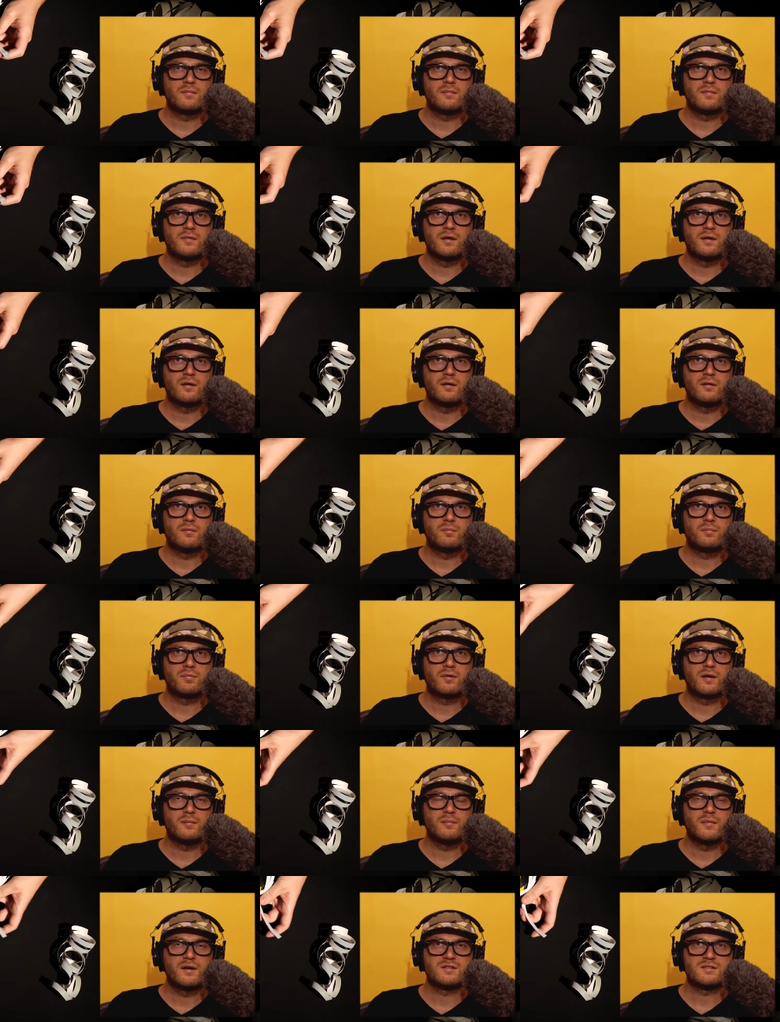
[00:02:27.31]
You know, pretty
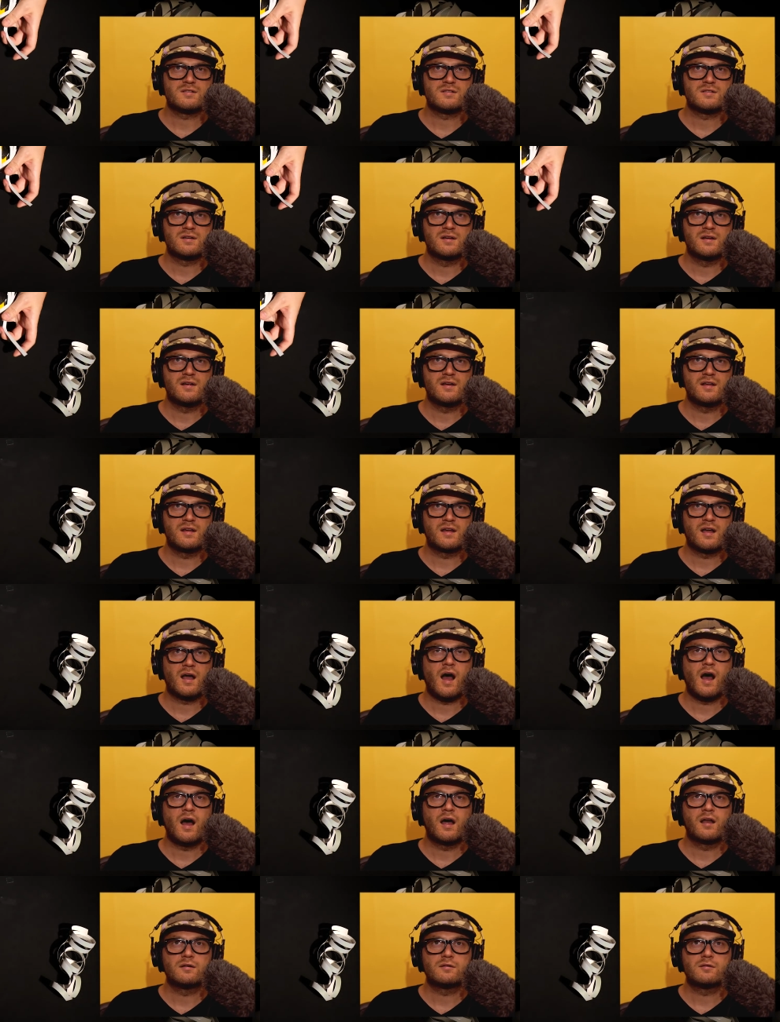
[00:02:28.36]
much any
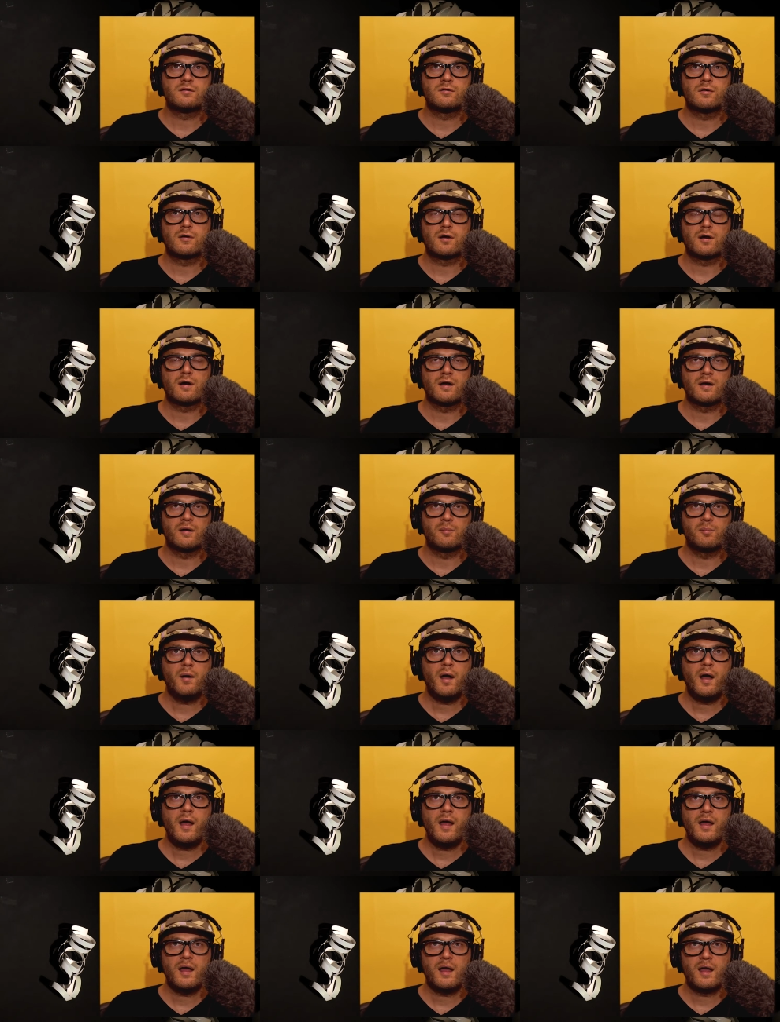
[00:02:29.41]
contour on a
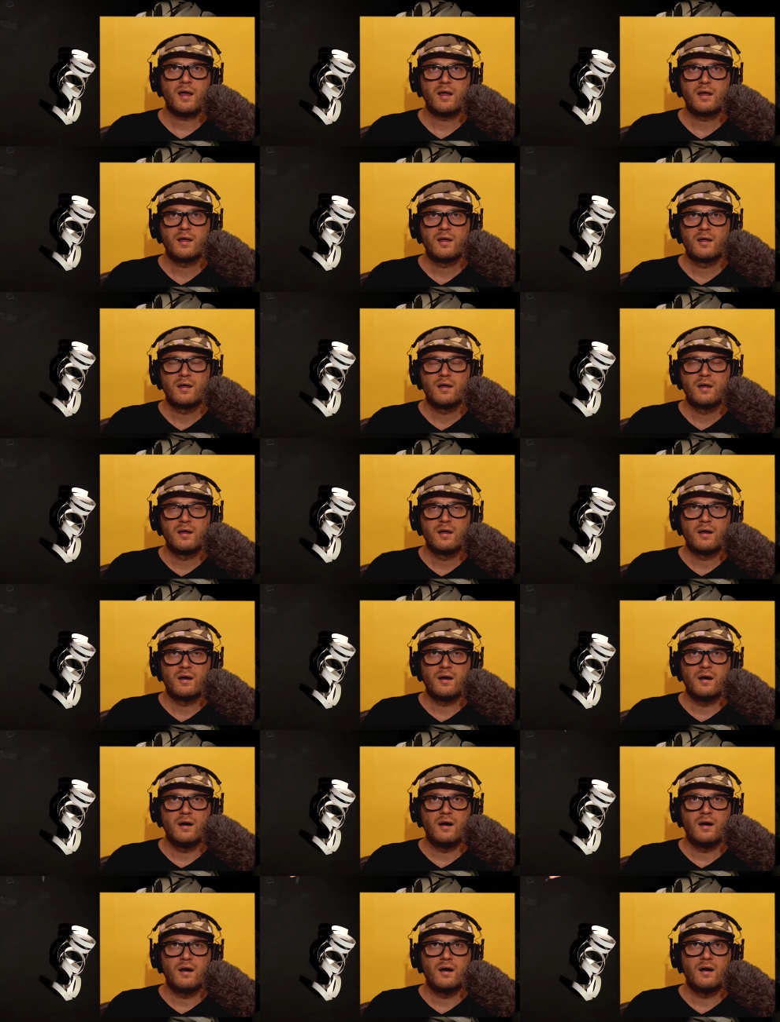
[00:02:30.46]
bike,
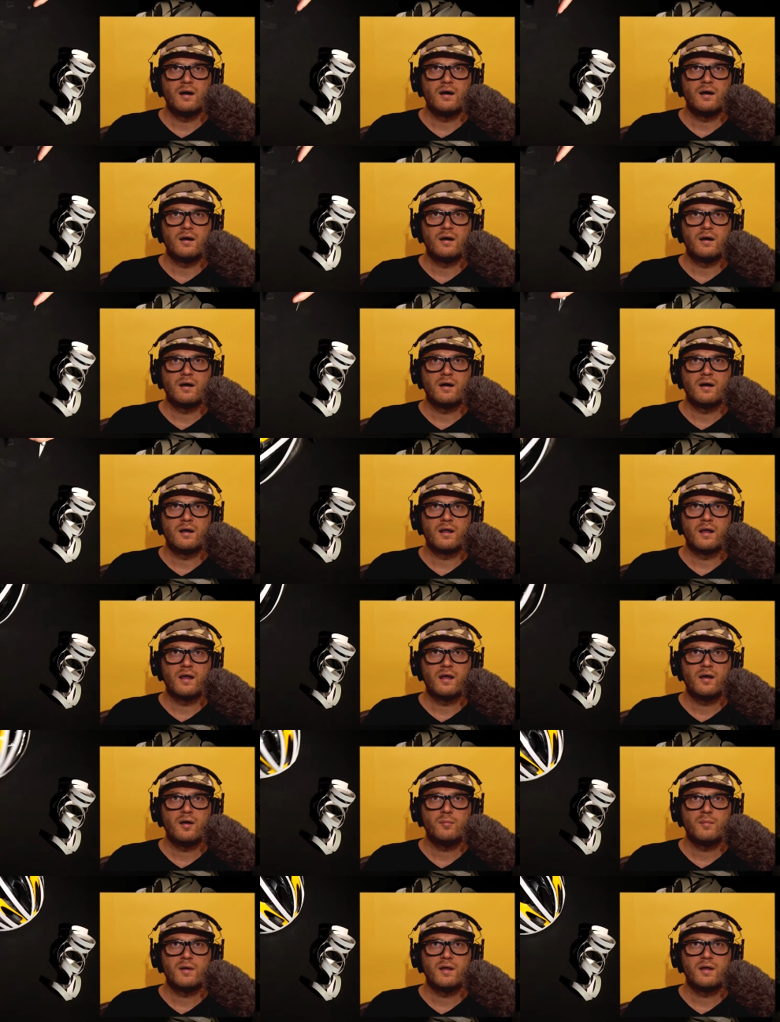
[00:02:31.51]
on a
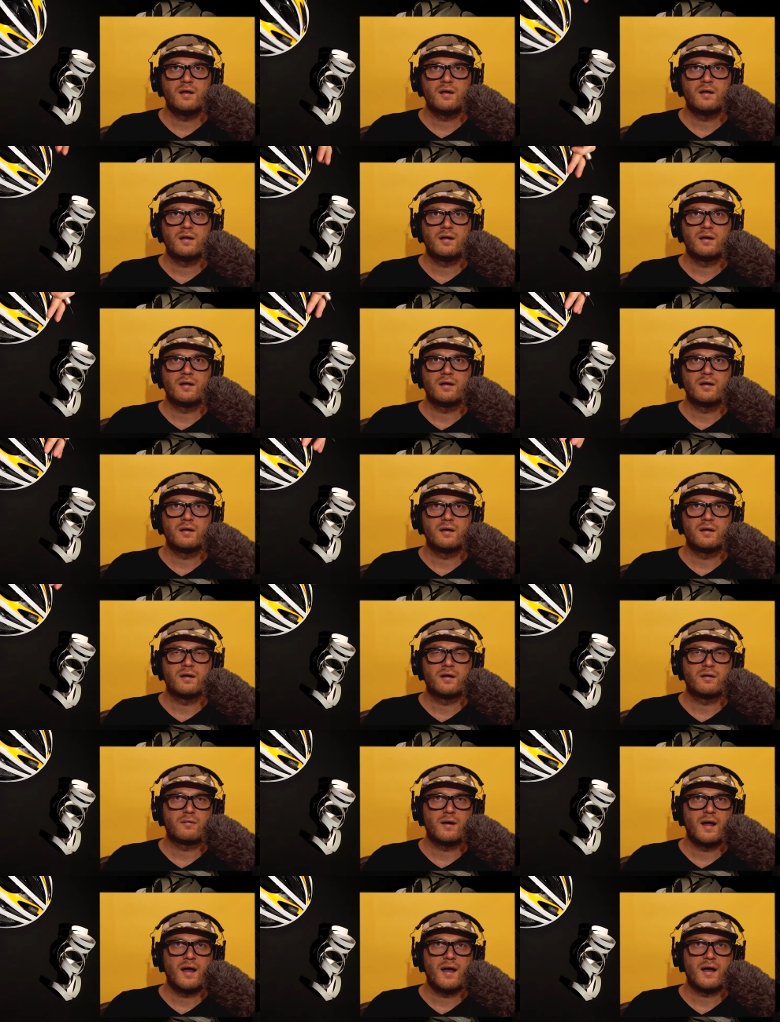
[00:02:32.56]
helmet, on a
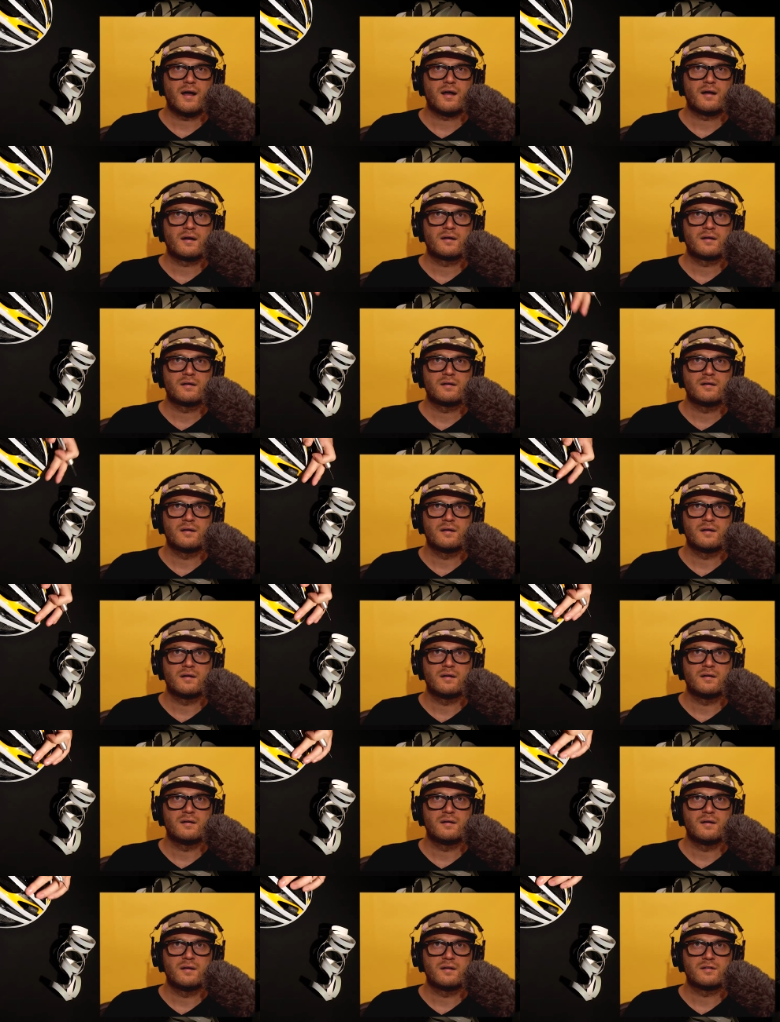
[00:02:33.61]
rack, on
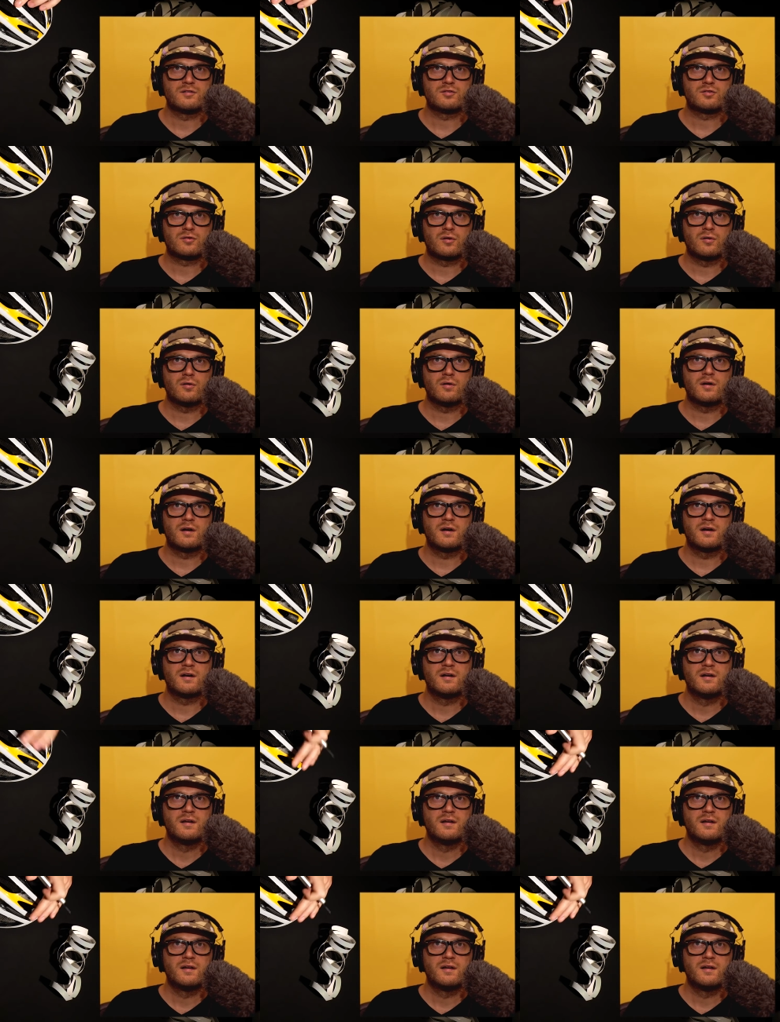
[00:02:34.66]
a stroller.